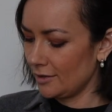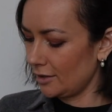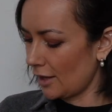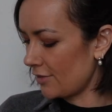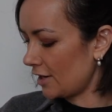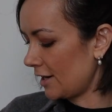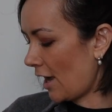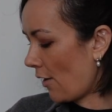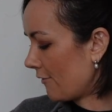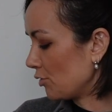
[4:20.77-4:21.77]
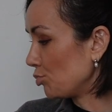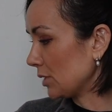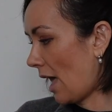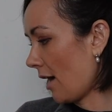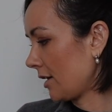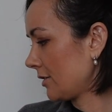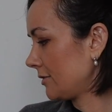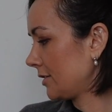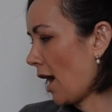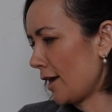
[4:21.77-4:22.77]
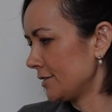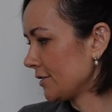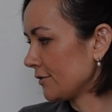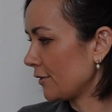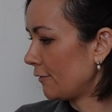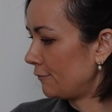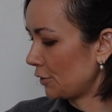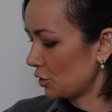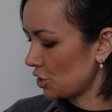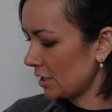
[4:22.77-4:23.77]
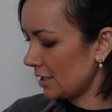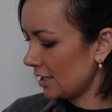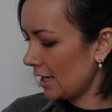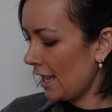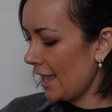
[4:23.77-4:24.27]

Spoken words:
glad that I now have a black kind of version.